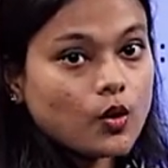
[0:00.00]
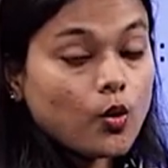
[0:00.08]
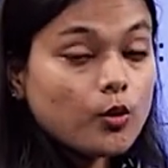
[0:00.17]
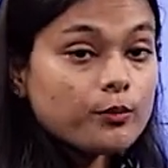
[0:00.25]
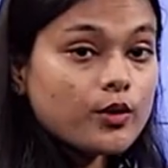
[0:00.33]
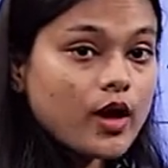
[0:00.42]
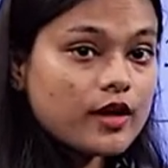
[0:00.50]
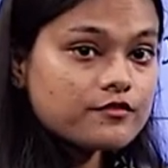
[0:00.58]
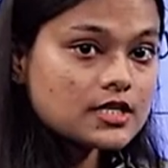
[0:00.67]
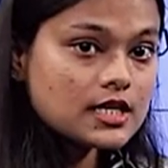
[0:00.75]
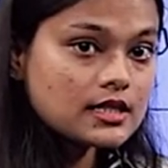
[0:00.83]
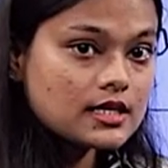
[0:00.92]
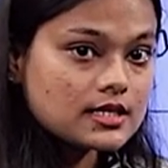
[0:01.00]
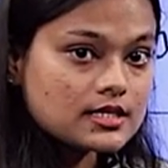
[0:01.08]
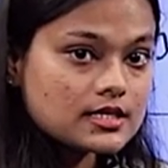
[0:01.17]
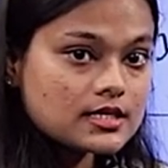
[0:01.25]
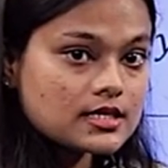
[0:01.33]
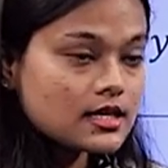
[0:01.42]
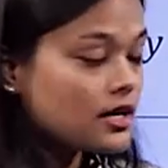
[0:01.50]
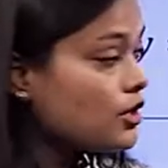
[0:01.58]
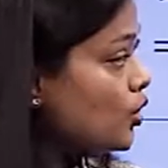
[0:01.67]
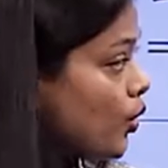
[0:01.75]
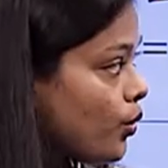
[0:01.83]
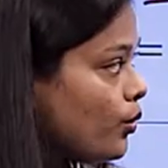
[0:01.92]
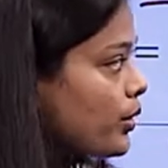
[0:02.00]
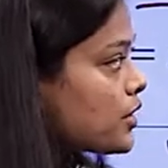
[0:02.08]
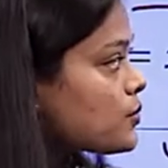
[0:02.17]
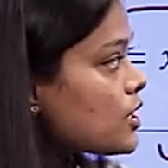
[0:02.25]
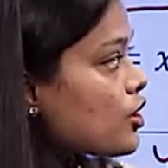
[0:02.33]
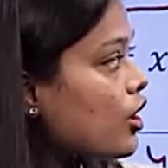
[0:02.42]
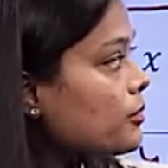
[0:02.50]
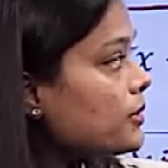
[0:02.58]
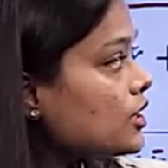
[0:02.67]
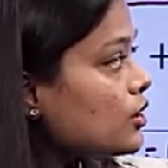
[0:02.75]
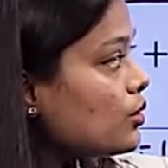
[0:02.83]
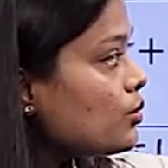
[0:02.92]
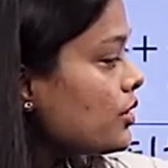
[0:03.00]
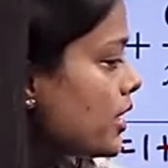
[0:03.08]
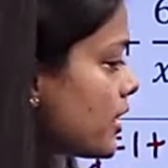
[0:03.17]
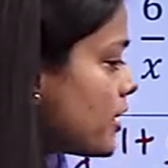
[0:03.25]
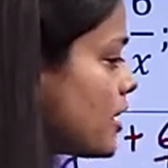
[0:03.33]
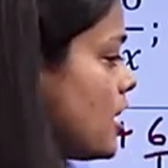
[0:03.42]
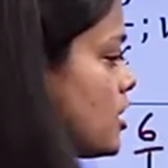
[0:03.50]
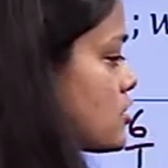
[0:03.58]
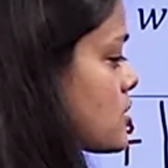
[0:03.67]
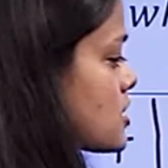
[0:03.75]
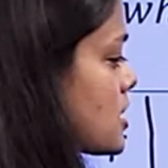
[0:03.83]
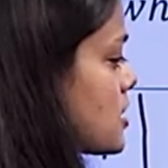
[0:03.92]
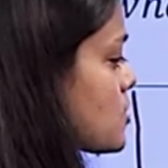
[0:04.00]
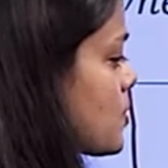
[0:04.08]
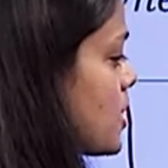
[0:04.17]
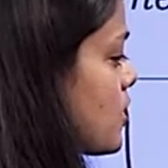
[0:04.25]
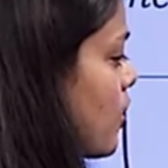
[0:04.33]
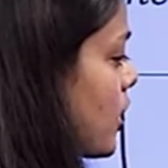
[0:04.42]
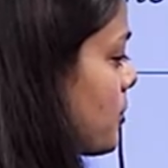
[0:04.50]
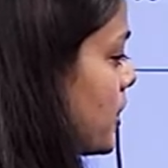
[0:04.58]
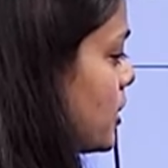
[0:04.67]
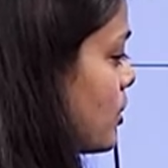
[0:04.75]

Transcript: Hope you have seen this. No, it will not be included. So, 6 will not be